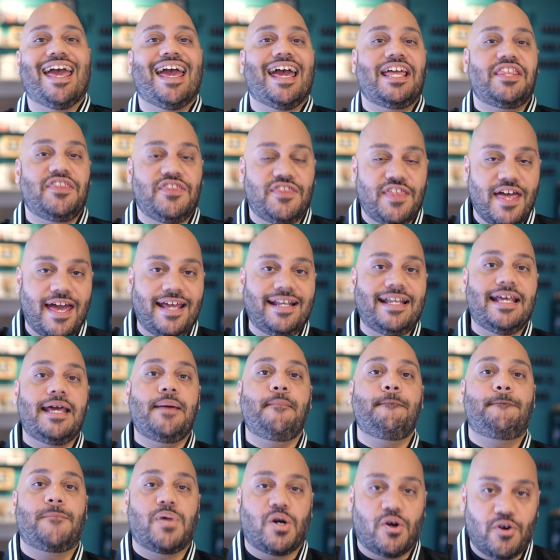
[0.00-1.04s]
and then
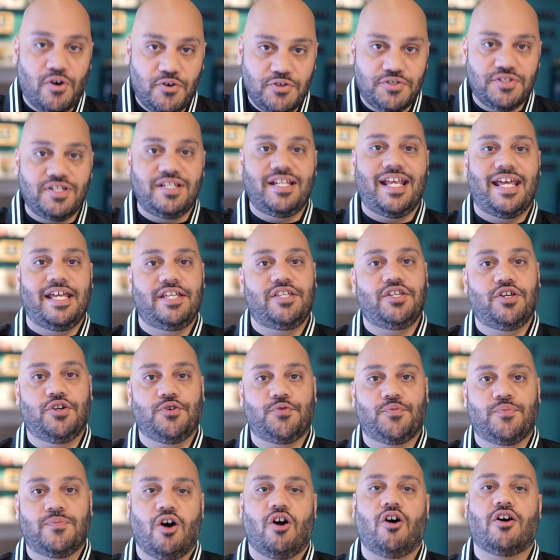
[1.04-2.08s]
impersonate
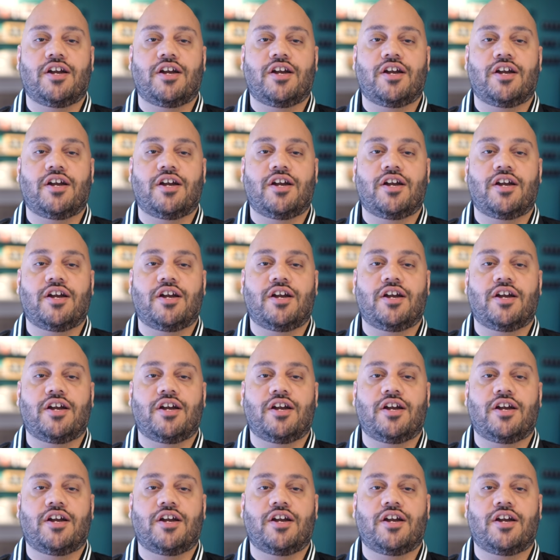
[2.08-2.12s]
you.